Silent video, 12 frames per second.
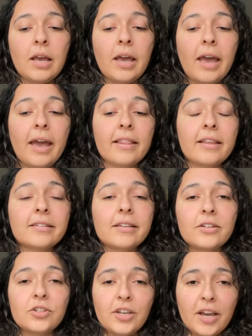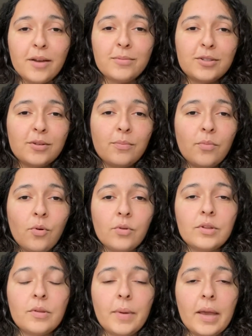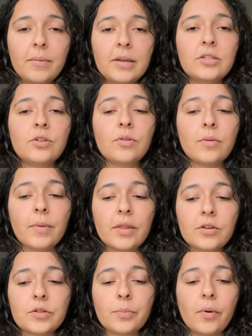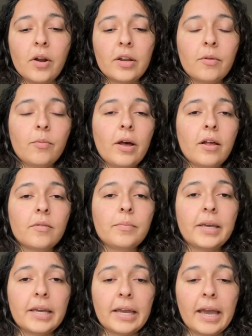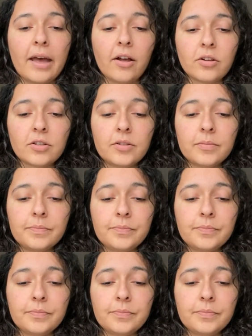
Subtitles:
And this actually helps to mold the baby to the mother's body while being held.